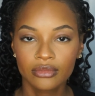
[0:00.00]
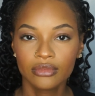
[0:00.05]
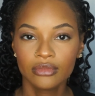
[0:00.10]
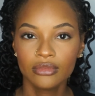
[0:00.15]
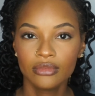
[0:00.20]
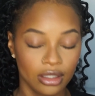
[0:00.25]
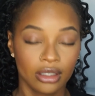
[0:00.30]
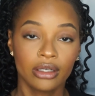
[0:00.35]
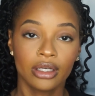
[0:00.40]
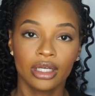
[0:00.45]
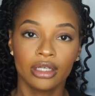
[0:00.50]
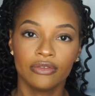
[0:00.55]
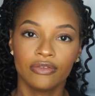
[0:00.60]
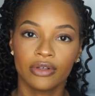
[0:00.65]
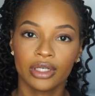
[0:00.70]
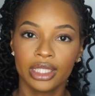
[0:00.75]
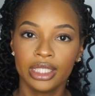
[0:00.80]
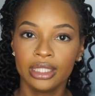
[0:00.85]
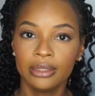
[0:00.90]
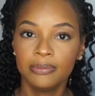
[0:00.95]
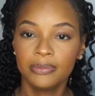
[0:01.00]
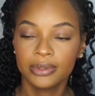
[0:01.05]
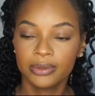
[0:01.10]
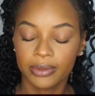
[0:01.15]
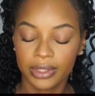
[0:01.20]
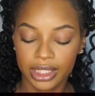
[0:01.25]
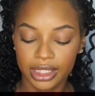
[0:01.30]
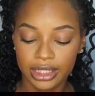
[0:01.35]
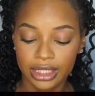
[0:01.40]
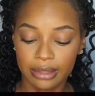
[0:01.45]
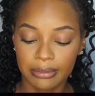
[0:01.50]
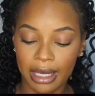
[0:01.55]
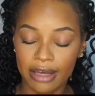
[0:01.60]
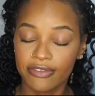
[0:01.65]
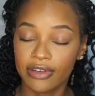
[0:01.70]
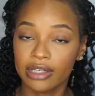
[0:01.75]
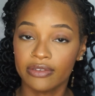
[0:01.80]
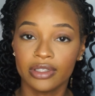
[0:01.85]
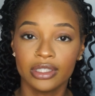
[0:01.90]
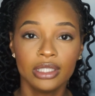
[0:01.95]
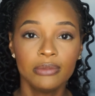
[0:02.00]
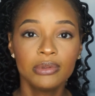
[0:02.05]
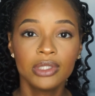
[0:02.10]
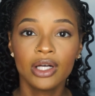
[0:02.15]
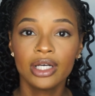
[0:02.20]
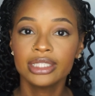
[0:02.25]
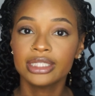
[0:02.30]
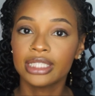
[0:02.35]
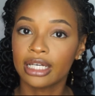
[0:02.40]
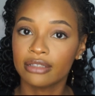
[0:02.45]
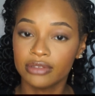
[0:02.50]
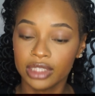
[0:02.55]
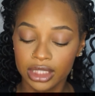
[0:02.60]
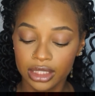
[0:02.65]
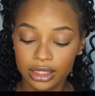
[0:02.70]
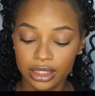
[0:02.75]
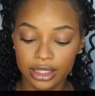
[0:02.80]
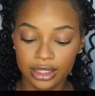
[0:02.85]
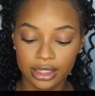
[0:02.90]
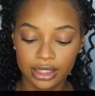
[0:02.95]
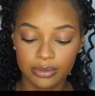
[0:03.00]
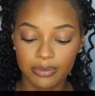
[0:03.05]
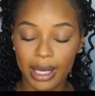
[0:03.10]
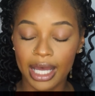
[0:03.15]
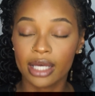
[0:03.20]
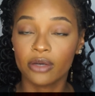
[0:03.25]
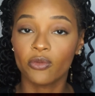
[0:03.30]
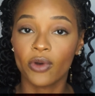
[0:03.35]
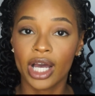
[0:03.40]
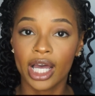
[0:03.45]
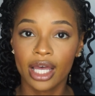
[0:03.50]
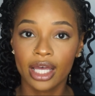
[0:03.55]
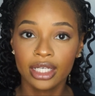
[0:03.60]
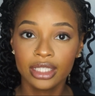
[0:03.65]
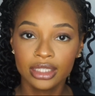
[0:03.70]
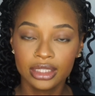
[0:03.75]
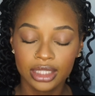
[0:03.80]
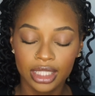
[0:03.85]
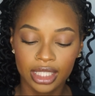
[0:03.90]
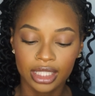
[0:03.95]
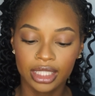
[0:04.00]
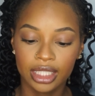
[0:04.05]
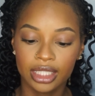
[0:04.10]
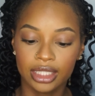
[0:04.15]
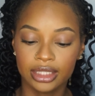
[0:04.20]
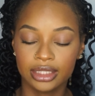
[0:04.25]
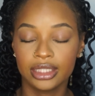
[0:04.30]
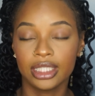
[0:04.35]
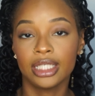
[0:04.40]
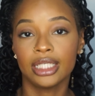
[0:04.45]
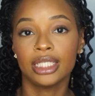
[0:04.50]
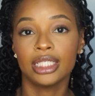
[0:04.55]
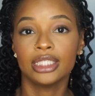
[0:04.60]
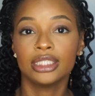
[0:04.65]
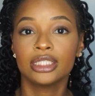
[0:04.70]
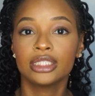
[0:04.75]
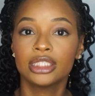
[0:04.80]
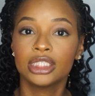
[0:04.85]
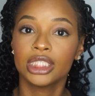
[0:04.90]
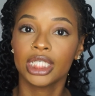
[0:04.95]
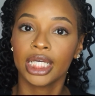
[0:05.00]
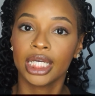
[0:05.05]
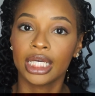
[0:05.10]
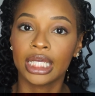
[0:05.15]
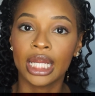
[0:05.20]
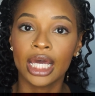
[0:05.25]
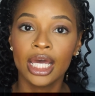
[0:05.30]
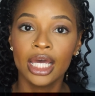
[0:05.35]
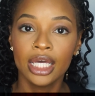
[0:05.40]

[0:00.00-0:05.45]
Okay, for lips, we're going to take my favorite lip gloss ever. This is by NYX and it is in the shade